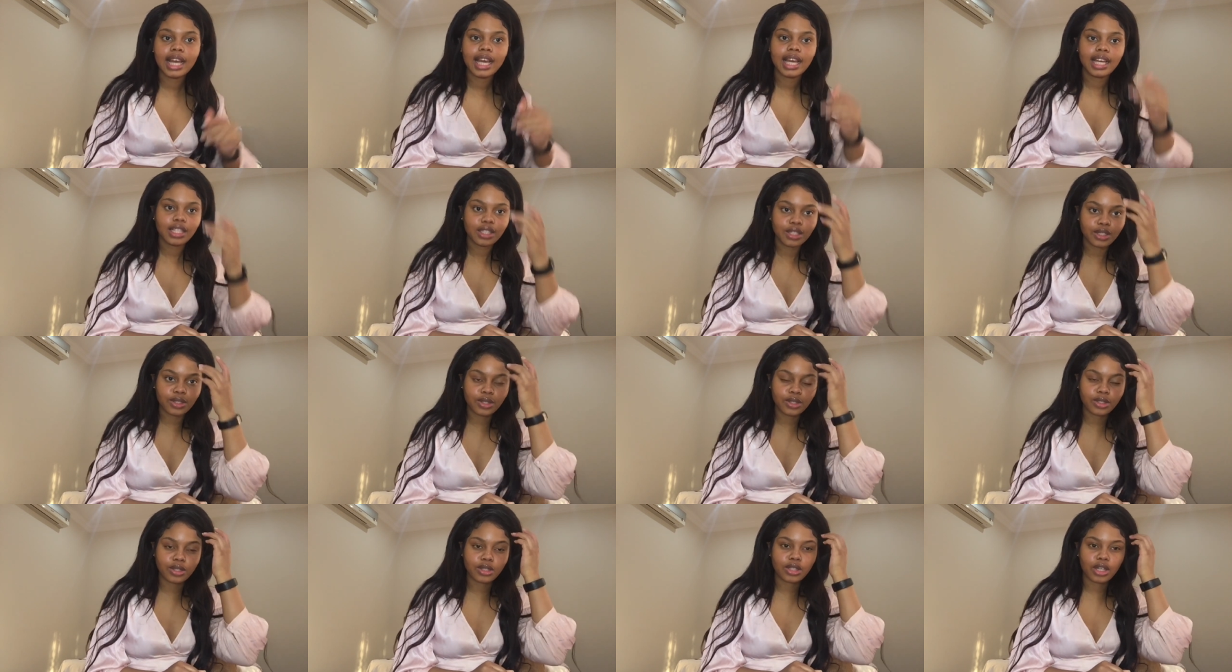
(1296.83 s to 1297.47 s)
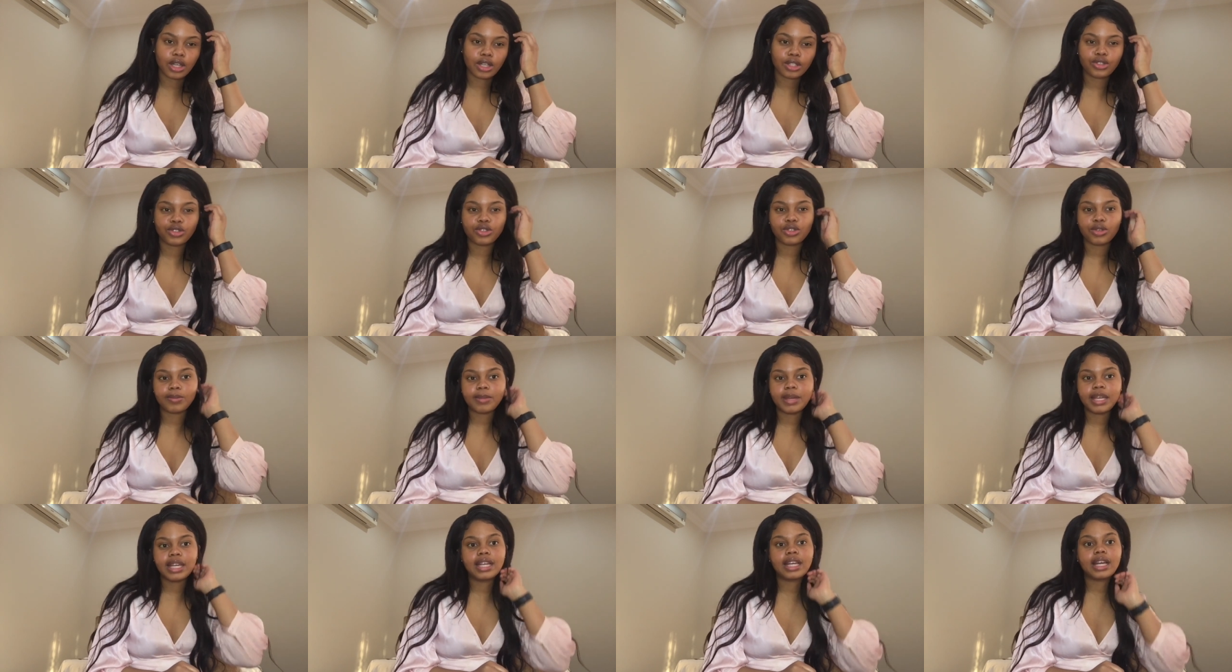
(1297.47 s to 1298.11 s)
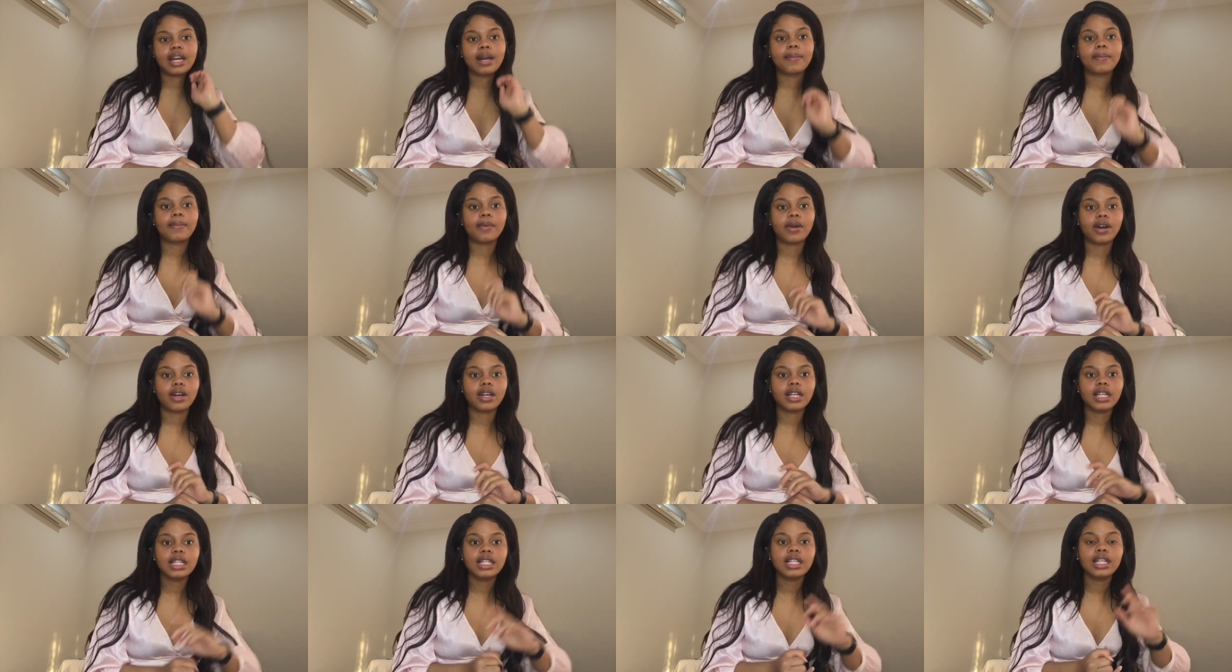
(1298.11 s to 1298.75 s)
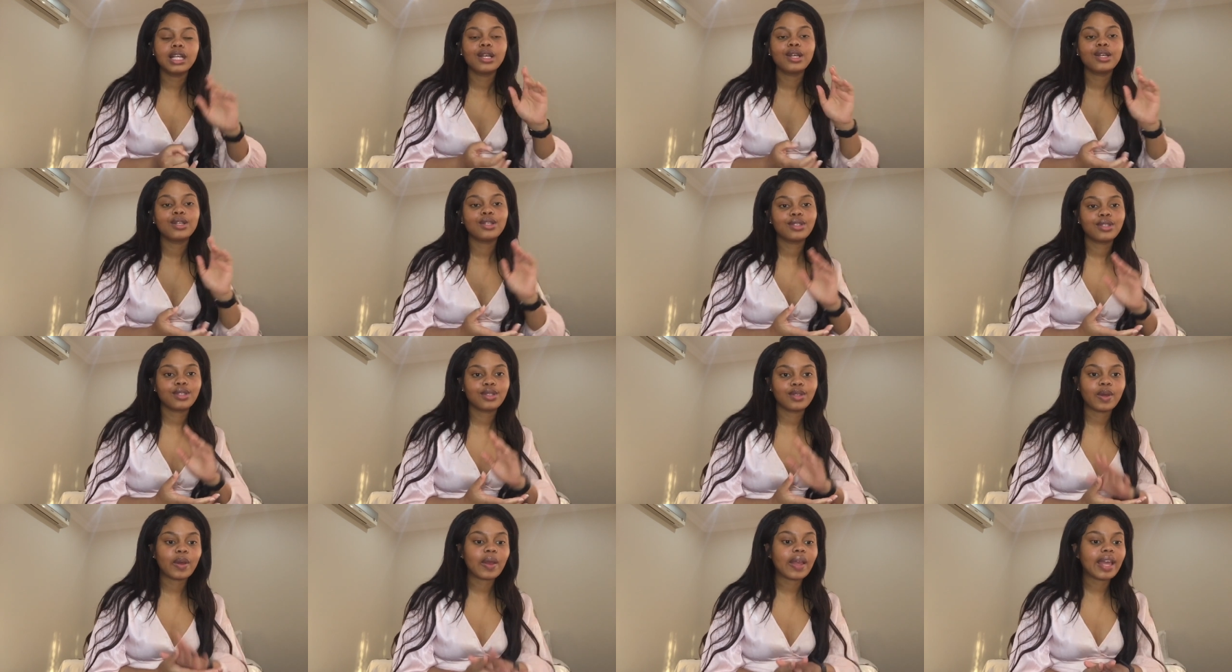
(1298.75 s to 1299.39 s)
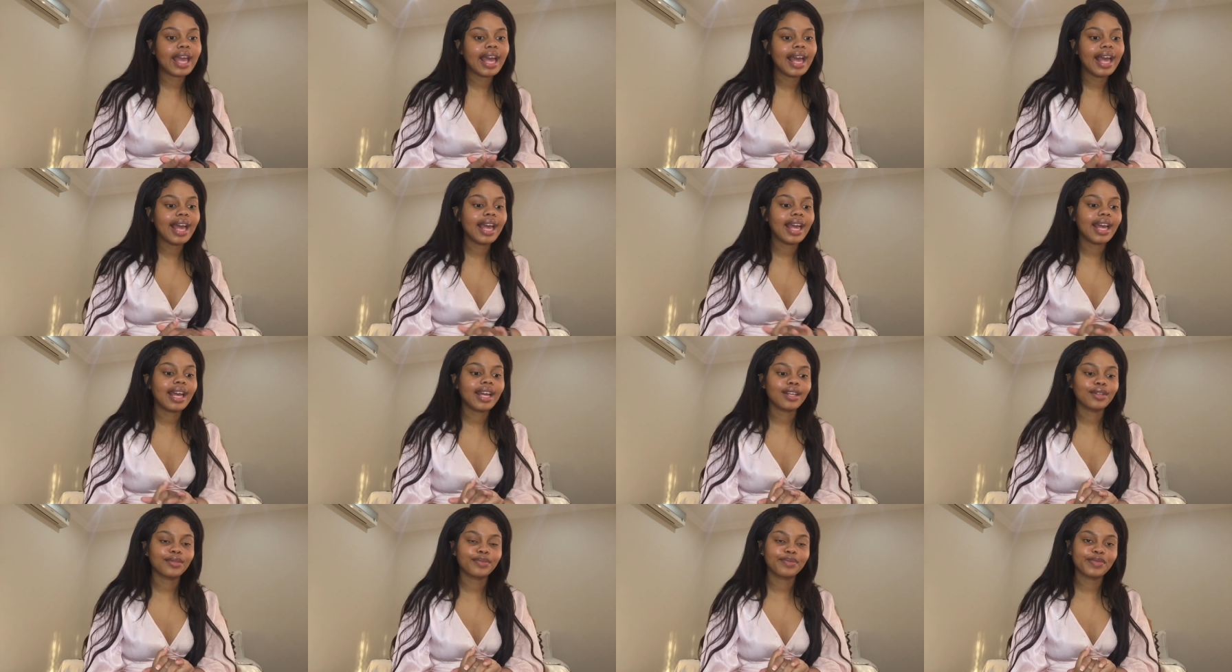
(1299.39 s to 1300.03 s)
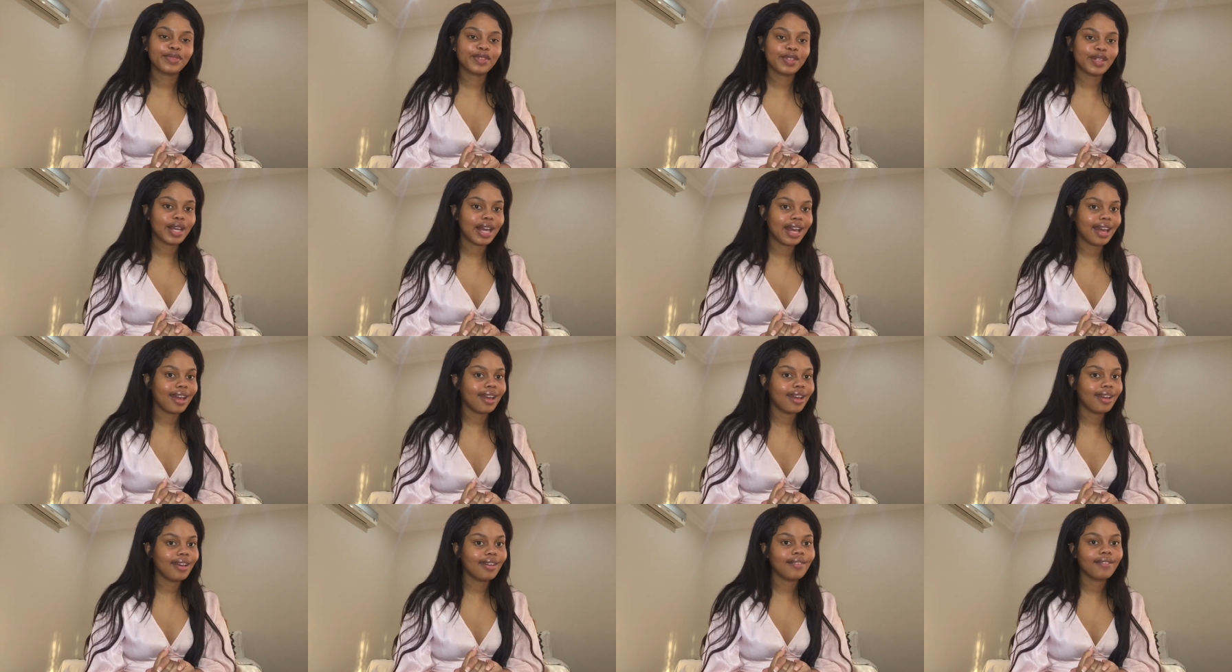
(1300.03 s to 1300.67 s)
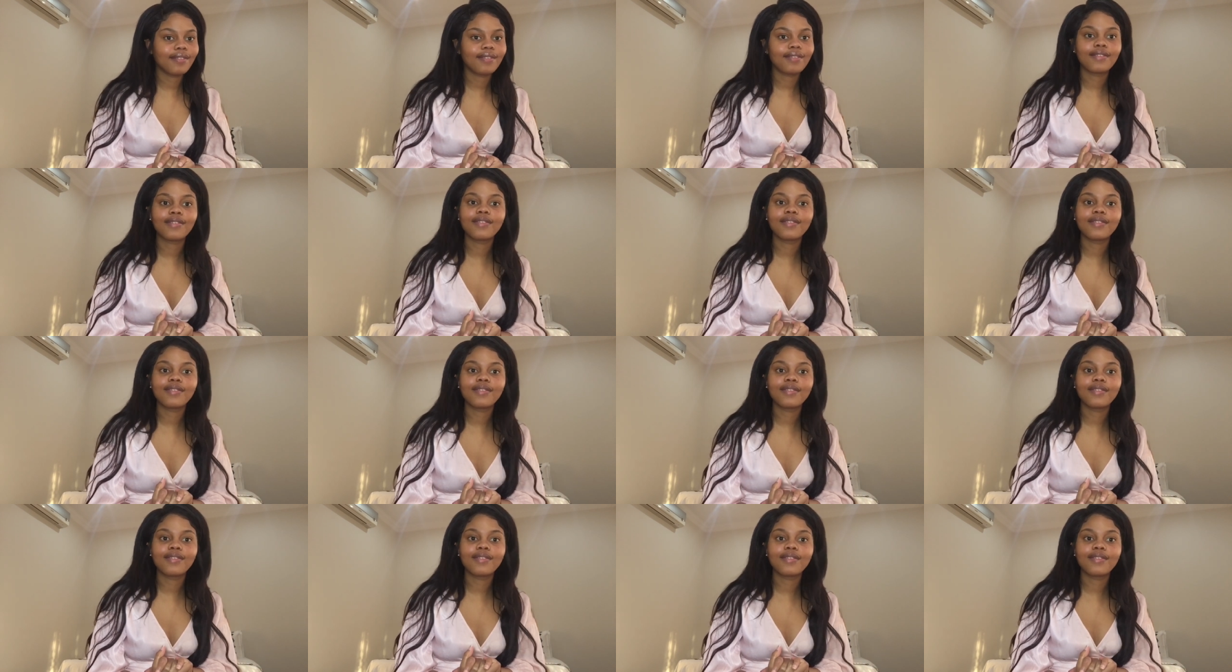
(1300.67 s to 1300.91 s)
to start your makeup on so yeah to have